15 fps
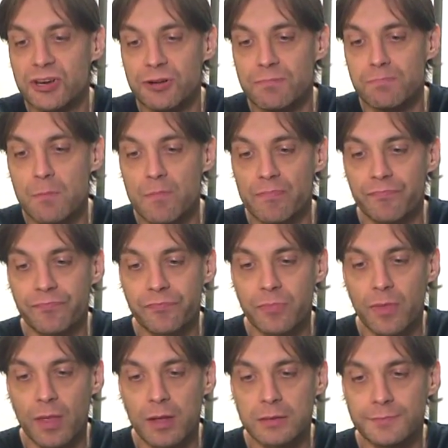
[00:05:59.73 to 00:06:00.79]
No,
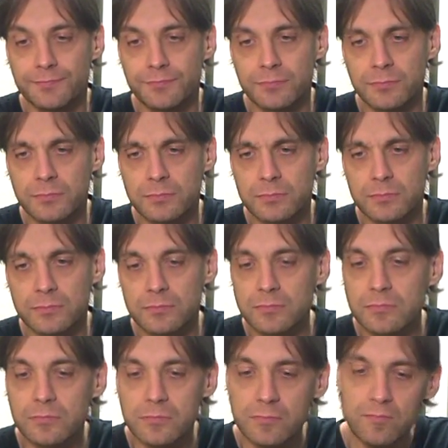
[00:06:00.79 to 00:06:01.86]
I said there's mustard in the
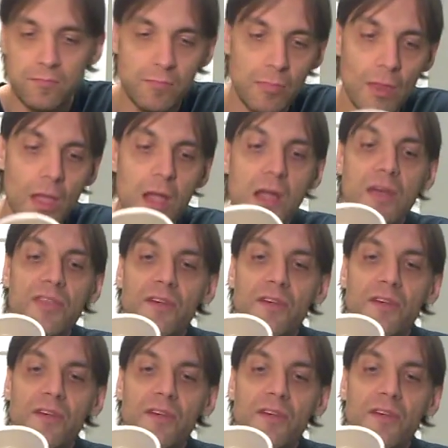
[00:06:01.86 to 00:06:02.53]
fridge. I could pour on them.